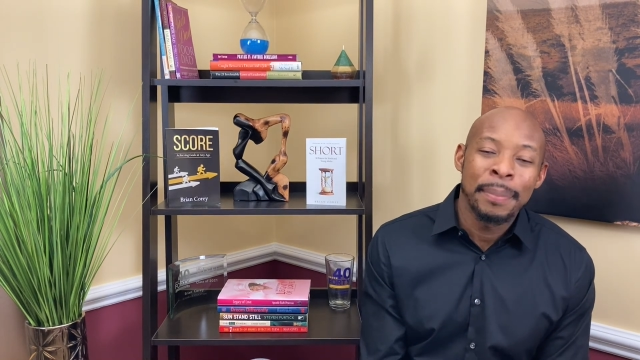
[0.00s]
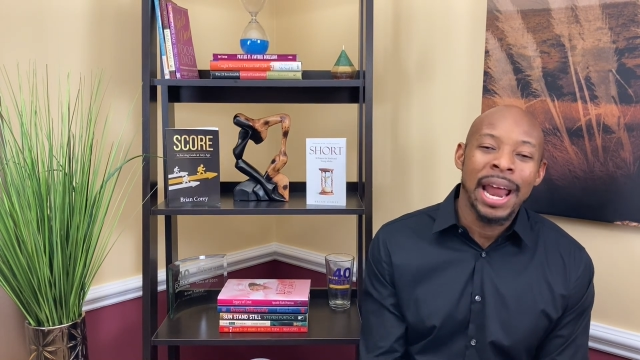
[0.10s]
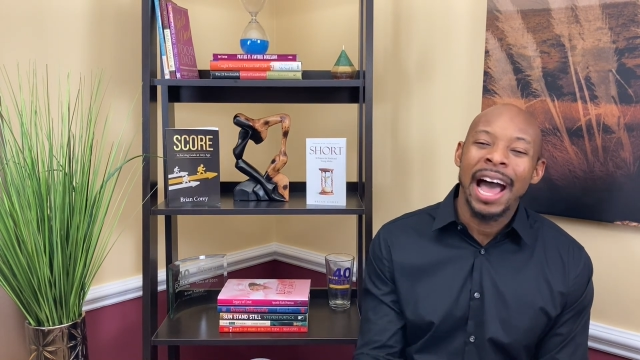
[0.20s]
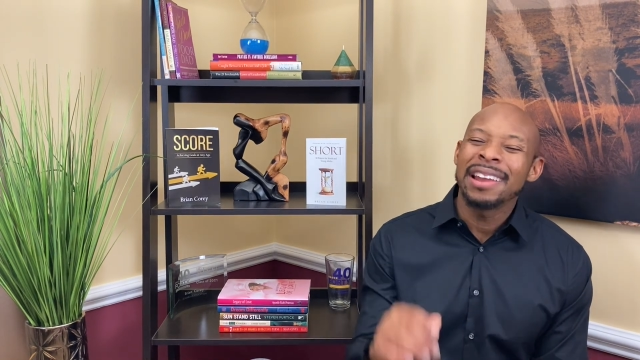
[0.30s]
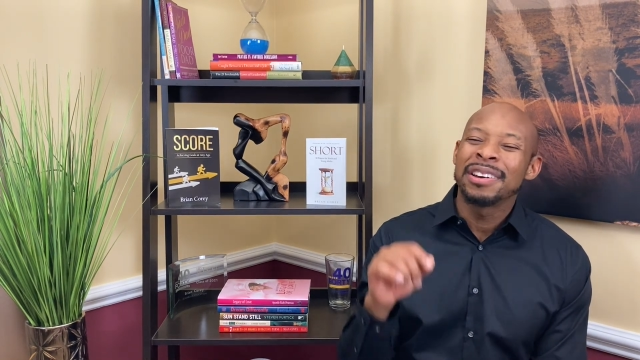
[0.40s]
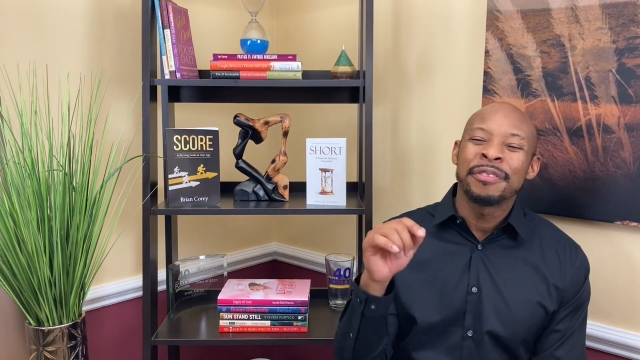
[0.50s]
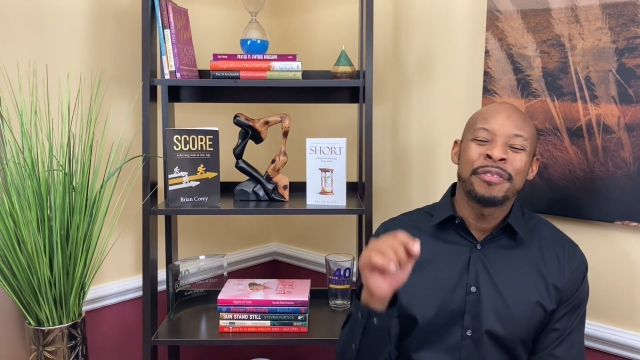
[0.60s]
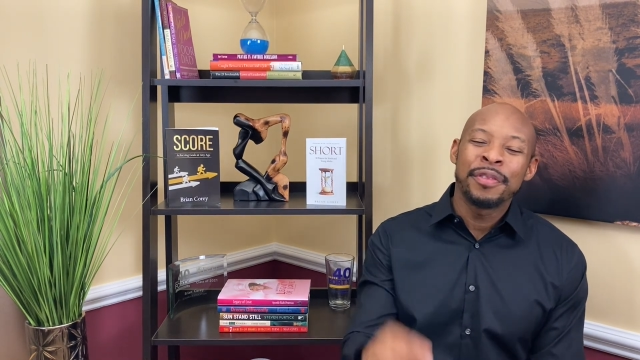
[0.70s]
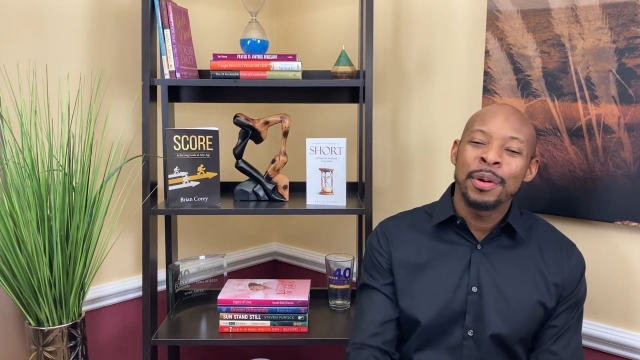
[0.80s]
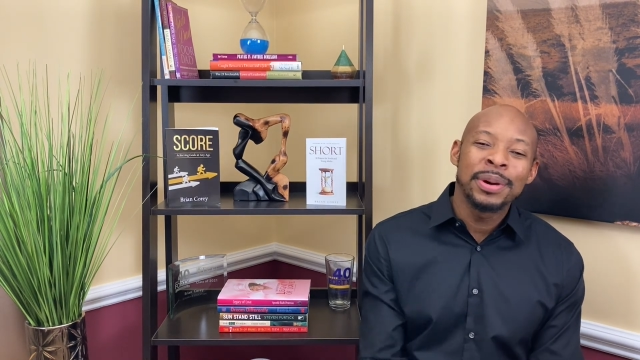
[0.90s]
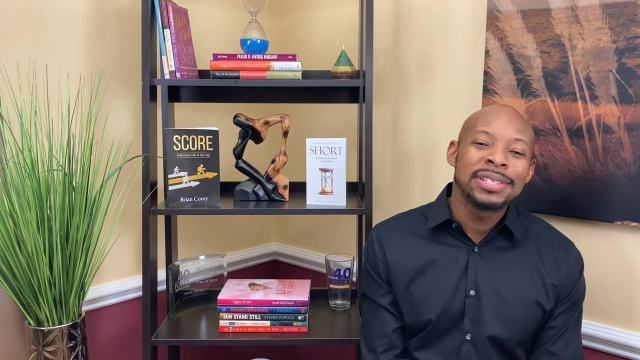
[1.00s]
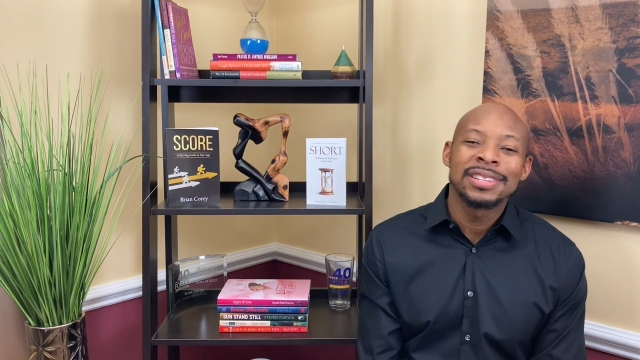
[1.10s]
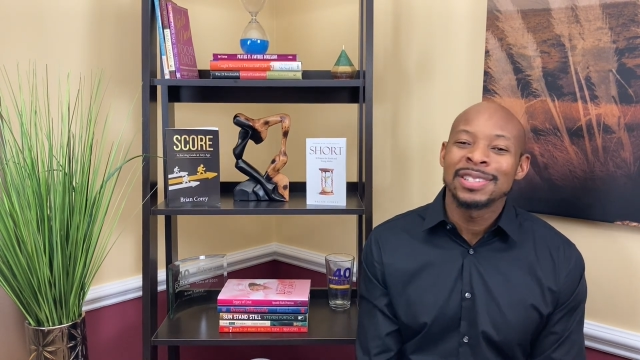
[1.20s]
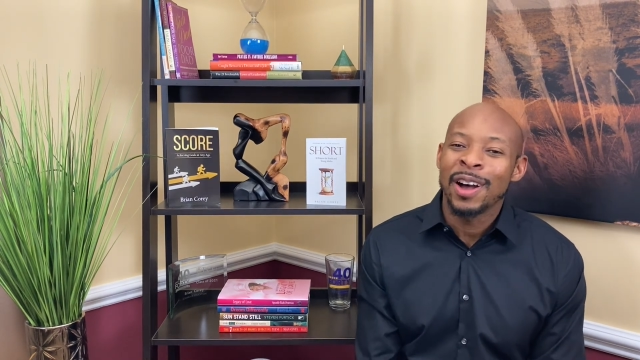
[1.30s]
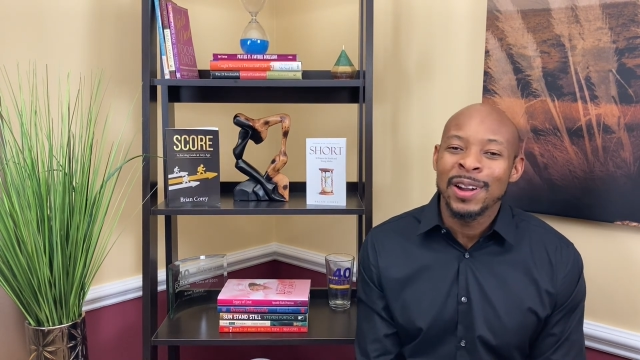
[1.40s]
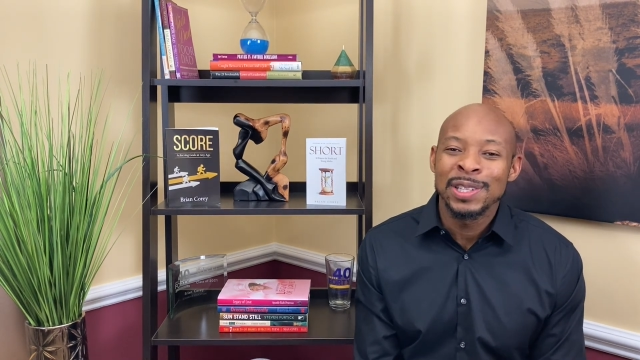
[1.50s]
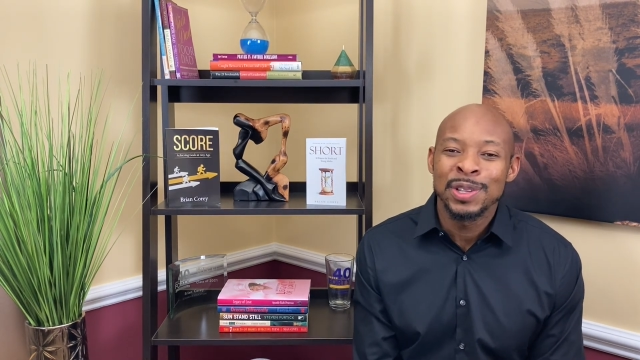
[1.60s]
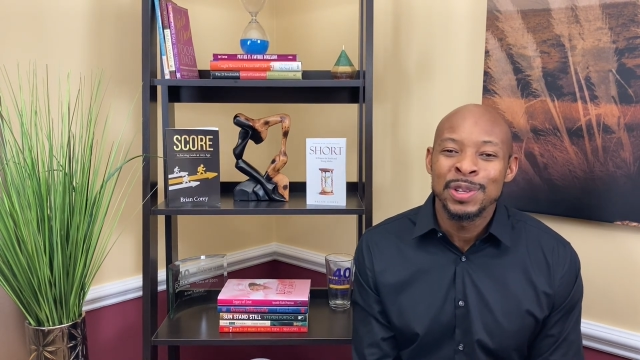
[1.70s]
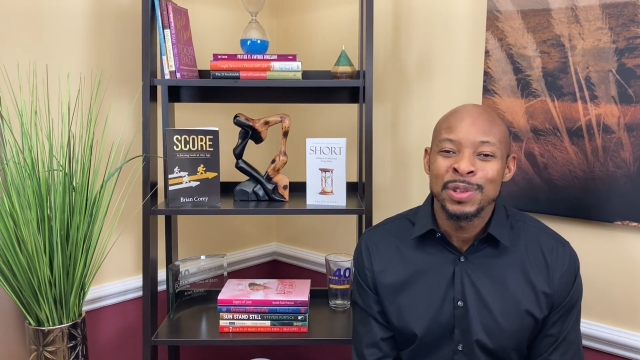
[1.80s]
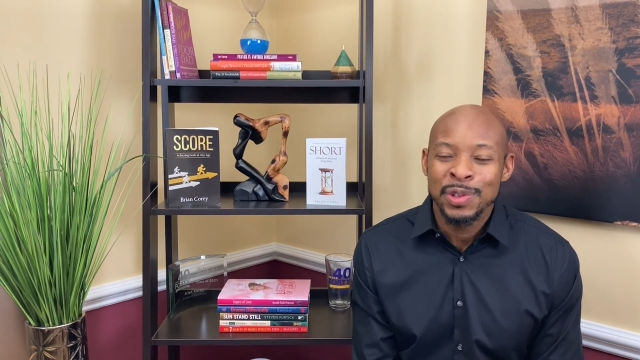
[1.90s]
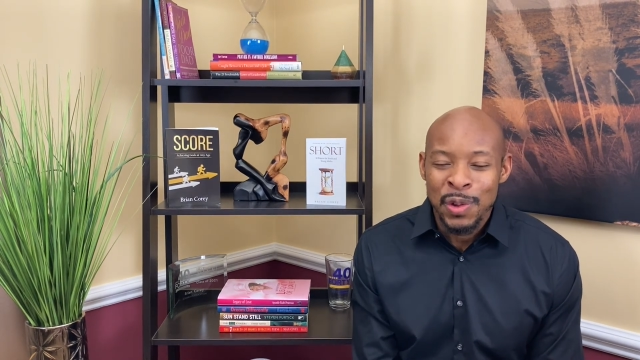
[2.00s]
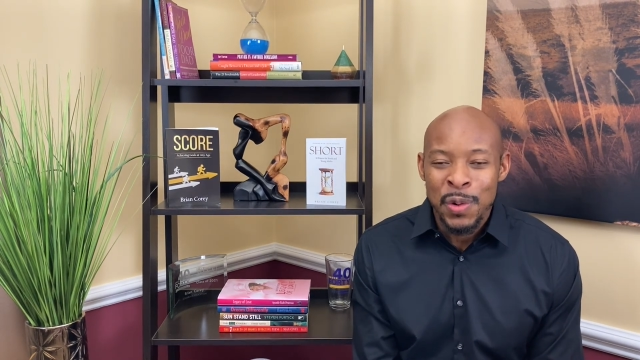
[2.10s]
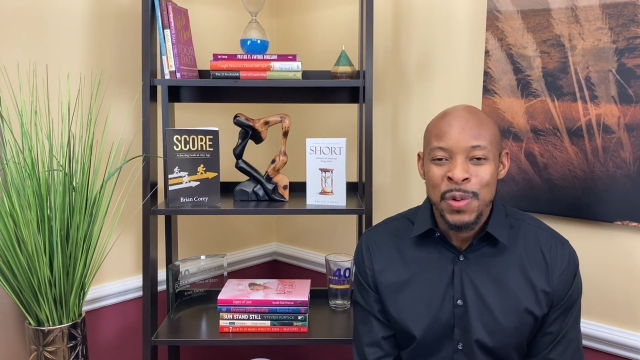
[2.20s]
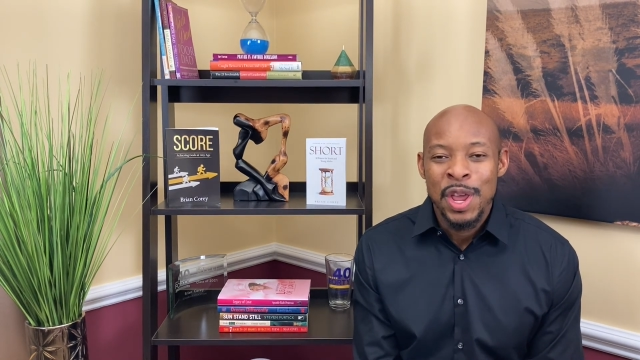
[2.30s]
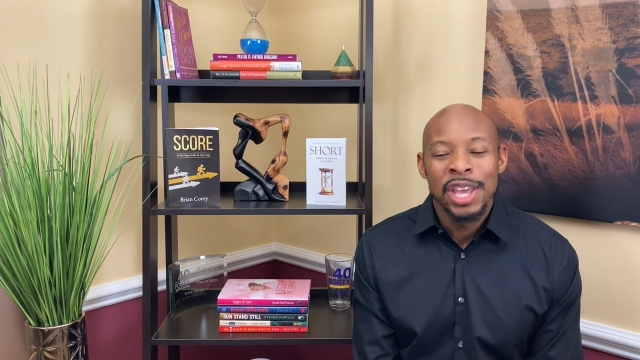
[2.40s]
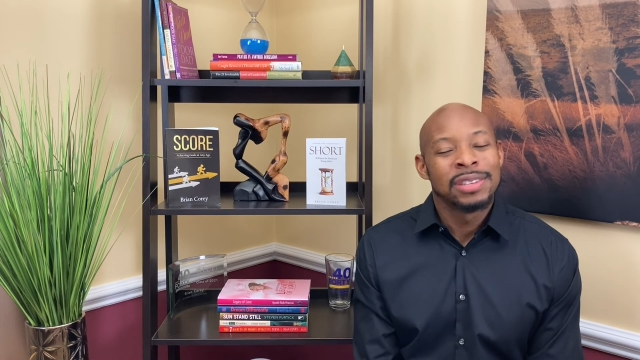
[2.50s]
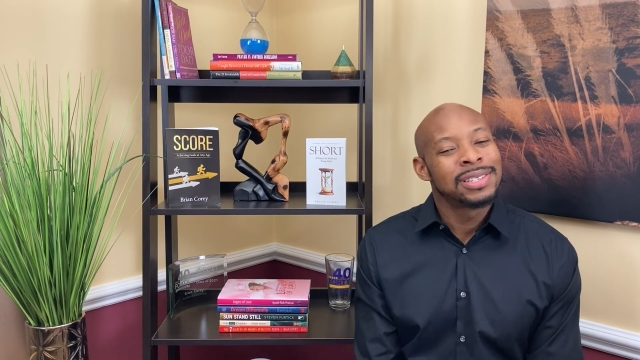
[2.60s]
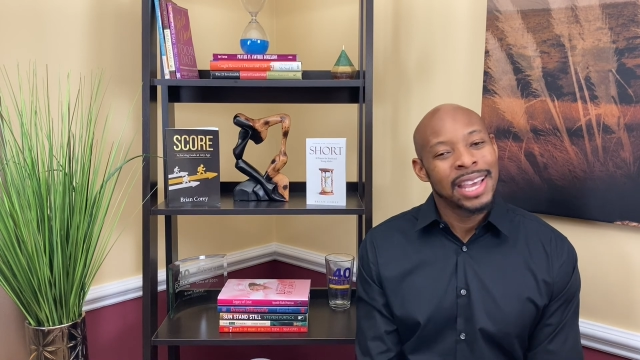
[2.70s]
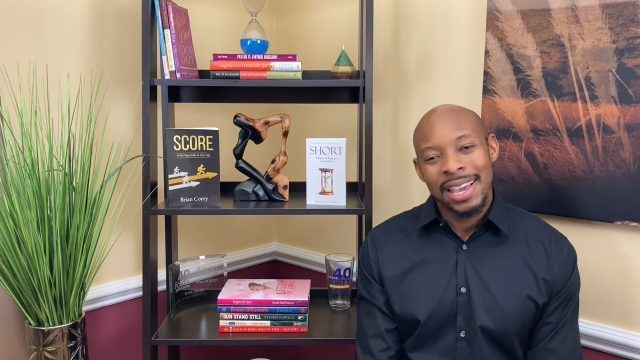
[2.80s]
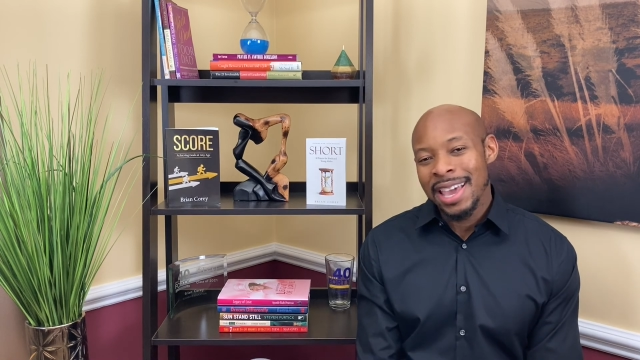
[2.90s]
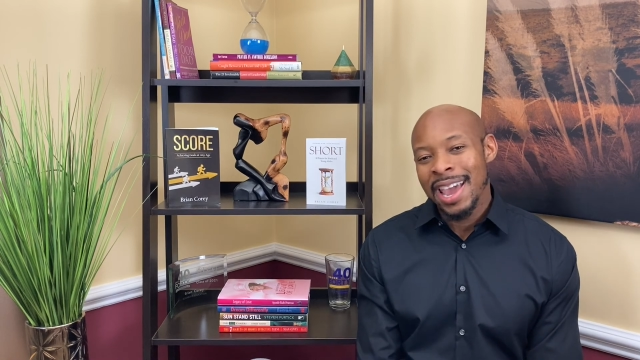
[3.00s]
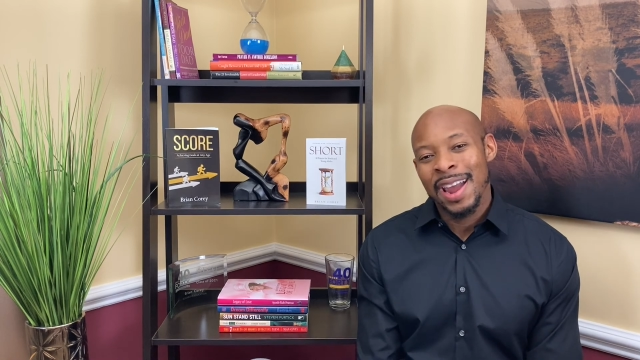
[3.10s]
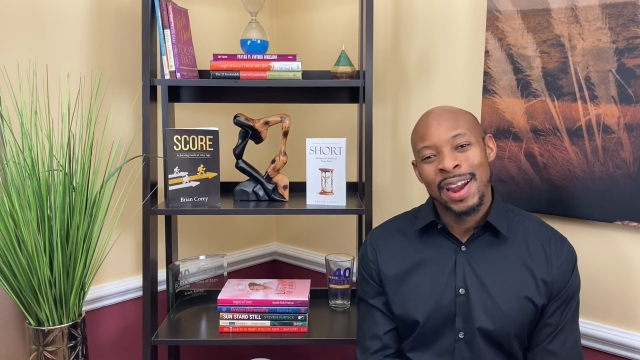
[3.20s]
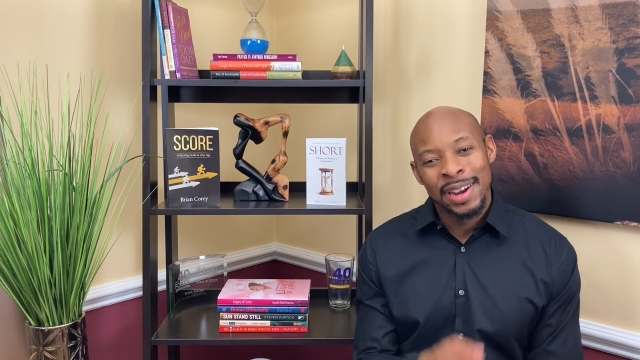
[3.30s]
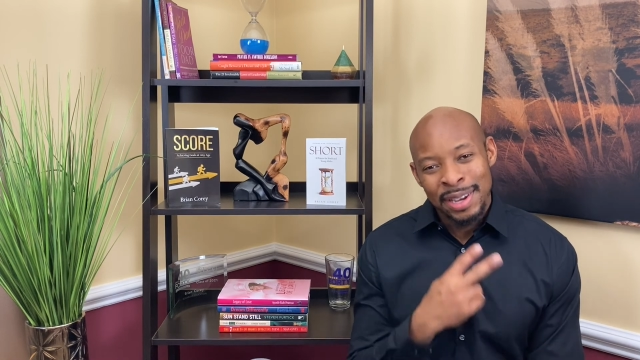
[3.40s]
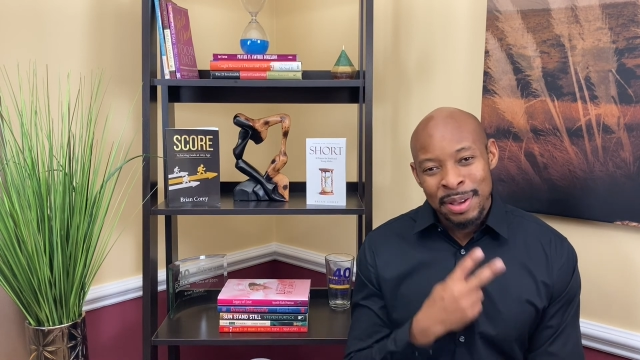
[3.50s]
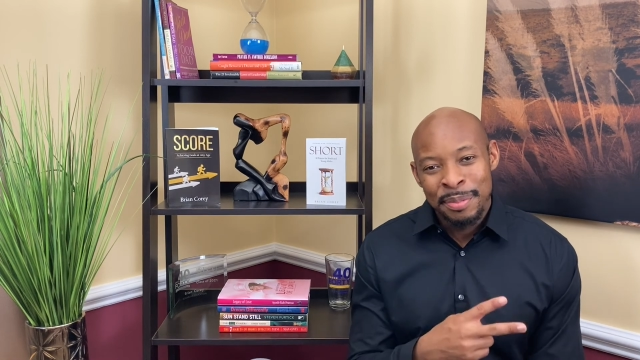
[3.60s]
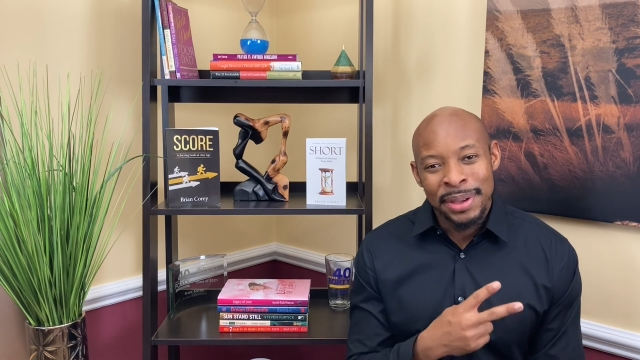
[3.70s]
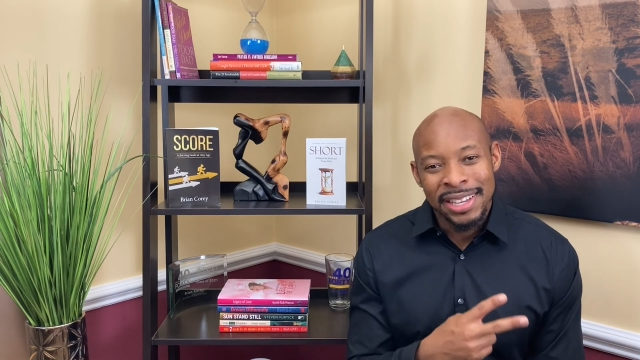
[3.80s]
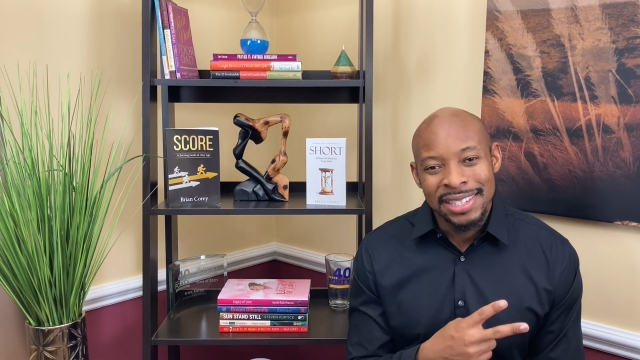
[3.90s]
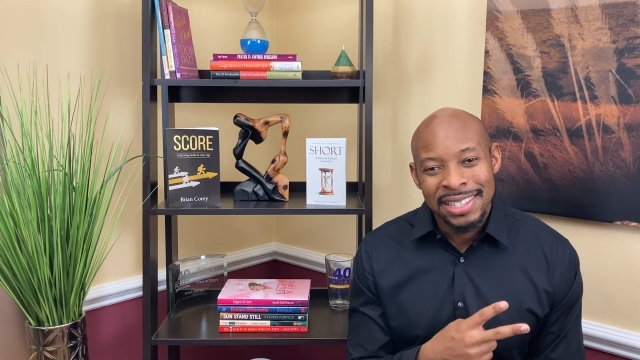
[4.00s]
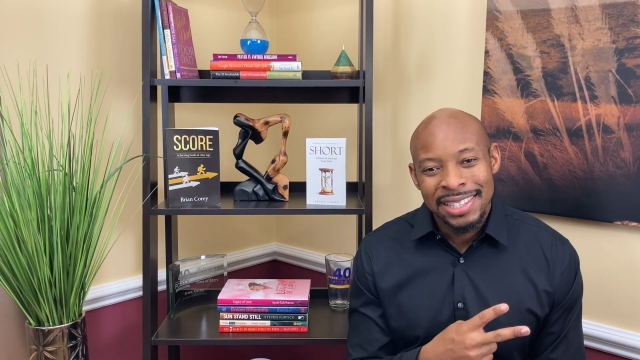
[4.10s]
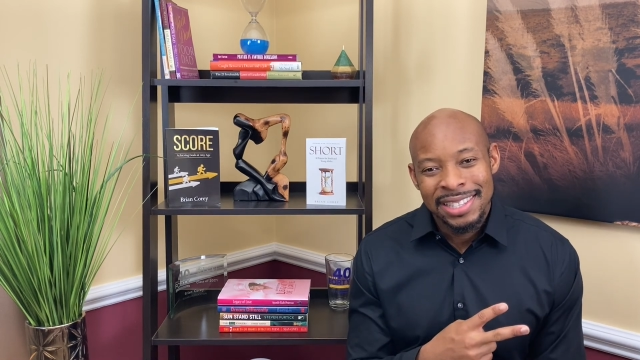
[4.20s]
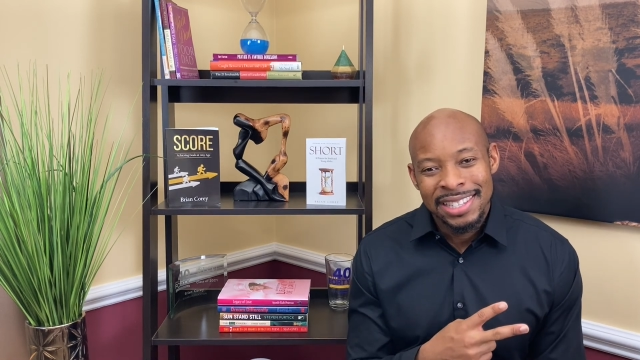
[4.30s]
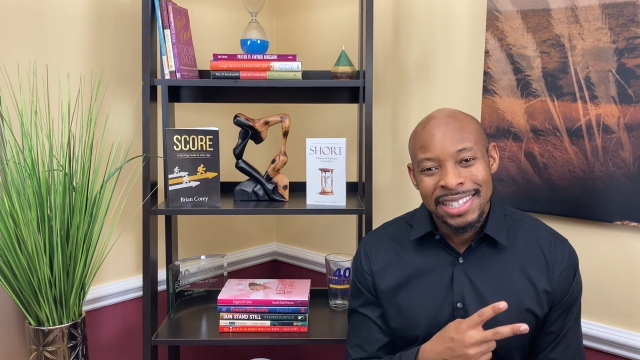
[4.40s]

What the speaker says: but I look forward to talking to you soon. Take care. Peace.